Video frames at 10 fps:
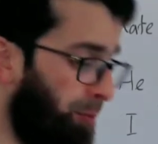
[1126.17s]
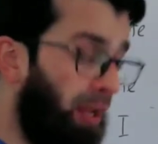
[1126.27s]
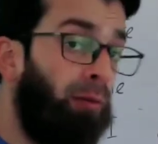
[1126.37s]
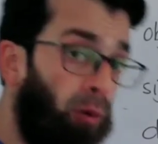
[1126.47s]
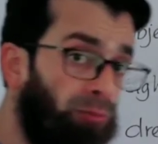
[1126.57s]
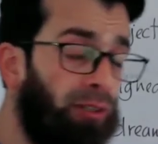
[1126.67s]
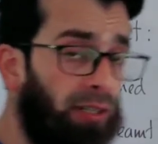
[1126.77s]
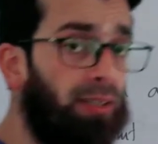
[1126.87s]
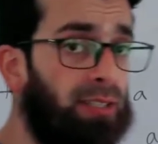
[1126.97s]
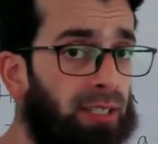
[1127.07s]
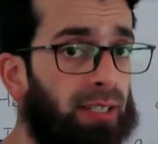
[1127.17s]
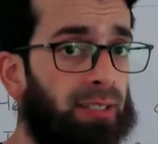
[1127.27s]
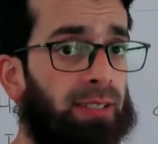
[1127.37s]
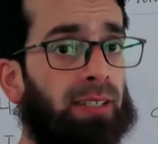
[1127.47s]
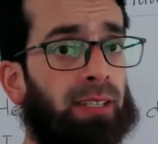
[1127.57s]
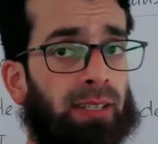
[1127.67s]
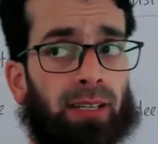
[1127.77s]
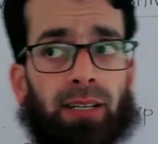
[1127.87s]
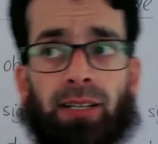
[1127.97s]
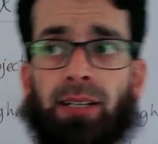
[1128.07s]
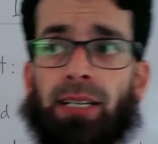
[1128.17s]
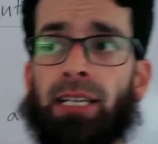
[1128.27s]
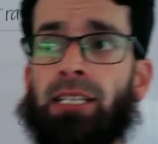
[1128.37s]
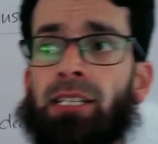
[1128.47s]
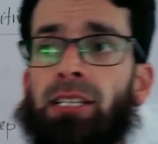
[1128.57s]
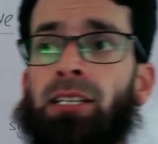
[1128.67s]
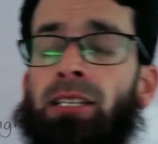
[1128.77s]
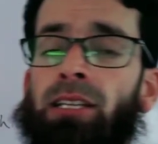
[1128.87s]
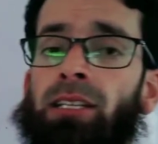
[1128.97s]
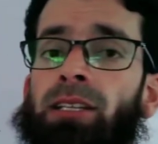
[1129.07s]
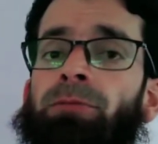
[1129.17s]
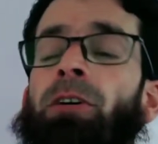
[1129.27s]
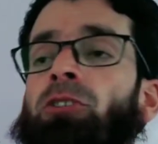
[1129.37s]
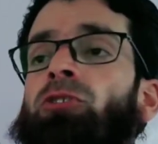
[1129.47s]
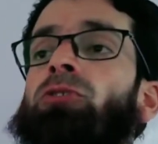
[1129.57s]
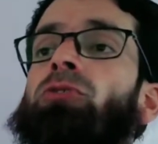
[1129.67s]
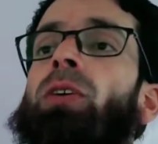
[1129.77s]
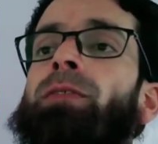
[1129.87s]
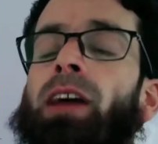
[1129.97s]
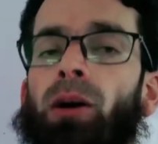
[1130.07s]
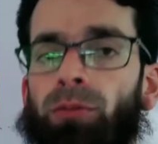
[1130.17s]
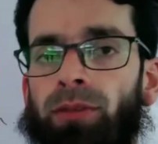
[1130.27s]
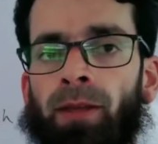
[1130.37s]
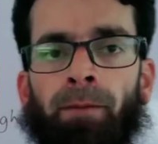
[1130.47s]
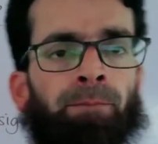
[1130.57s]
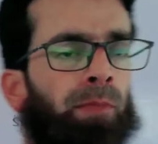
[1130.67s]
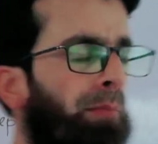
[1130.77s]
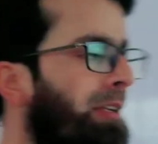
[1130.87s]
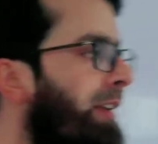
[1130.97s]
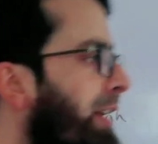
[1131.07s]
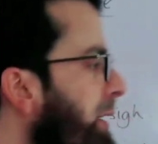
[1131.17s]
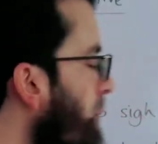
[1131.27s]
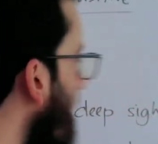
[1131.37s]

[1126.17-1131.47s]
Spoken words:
We have already discussed it in the functions of noun, but here